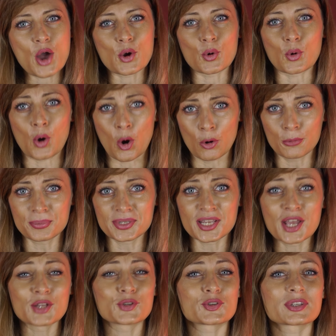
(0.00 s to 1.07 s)
who hopes
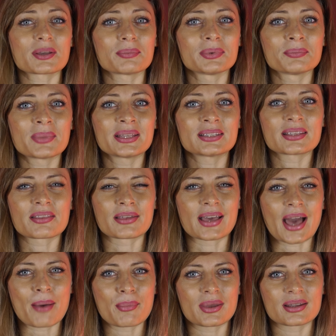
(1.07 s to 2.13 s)
to supplement the
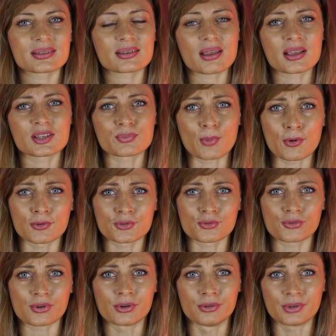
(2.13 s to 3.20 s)
camera's exposure
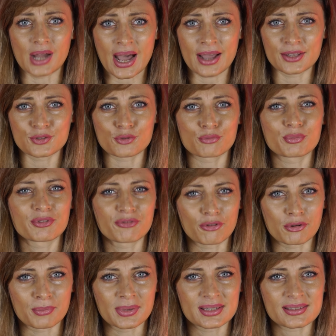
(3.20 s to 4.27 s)
or ISO
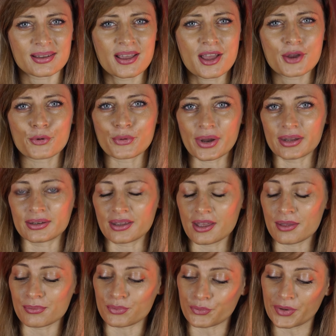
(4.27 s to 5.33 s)
performance, Crane
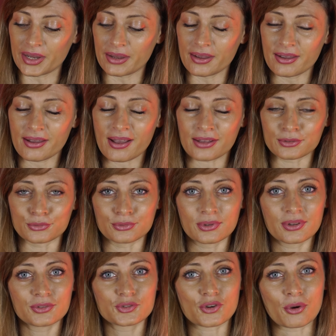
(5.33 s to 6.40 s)
M3 can do
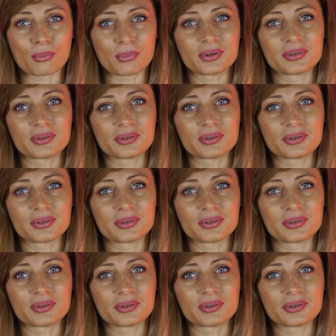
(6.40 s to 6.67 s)
the job.